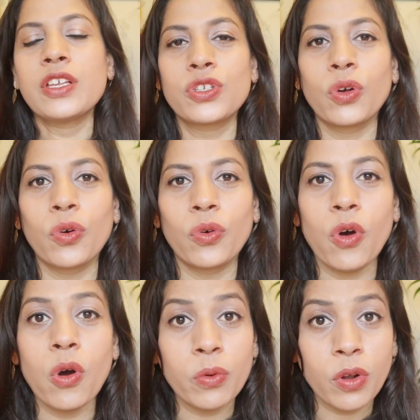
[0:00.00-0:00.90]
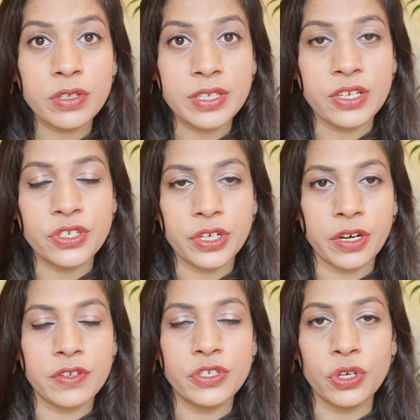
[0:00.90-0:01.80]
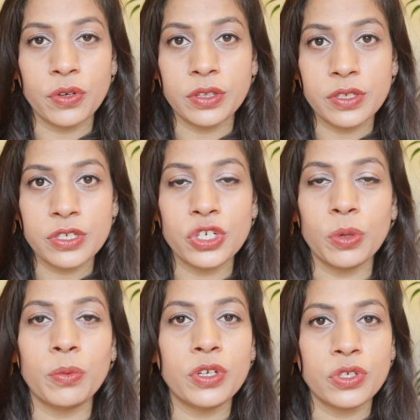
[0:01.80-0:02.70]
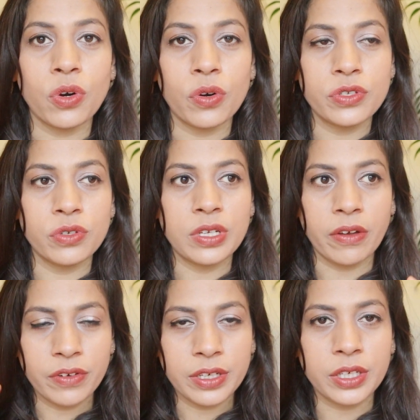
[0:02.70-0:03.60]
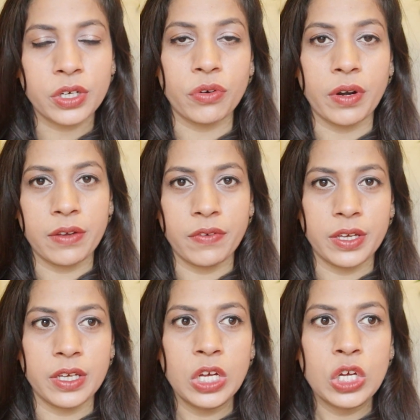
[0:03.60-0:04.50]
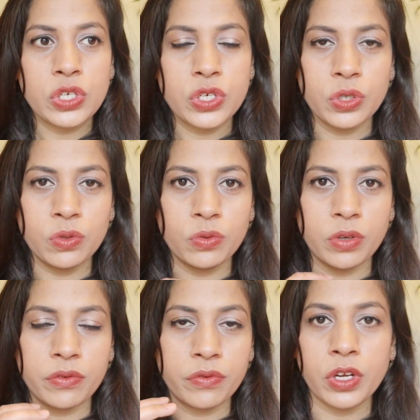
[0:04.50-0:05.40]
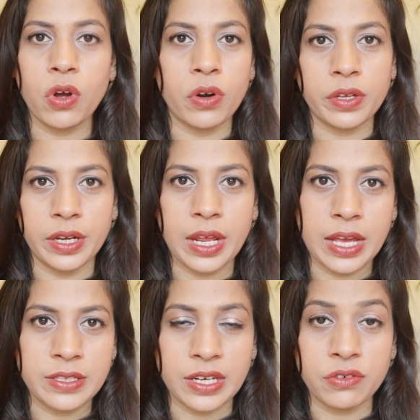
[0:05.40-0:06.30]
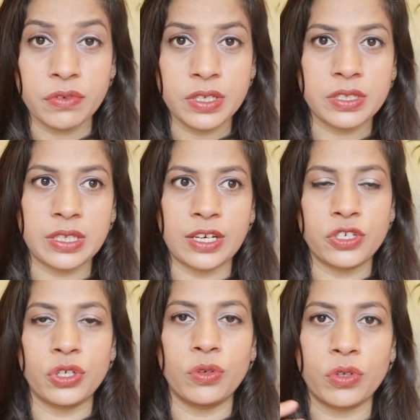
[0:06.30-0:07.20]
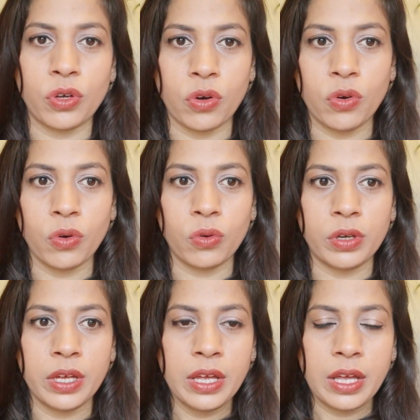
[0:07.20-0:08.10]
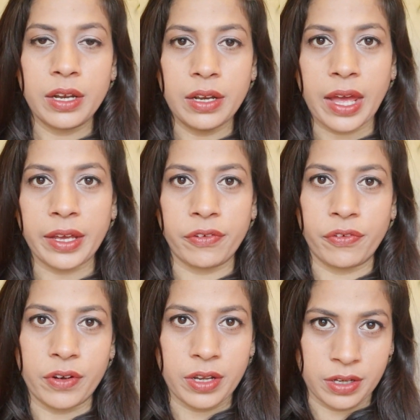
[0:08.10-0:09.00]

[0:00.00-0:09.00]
So overall, Sagittarius, during this new moon in Taurus, you're definitely craving to reorganize and reschedule your whole life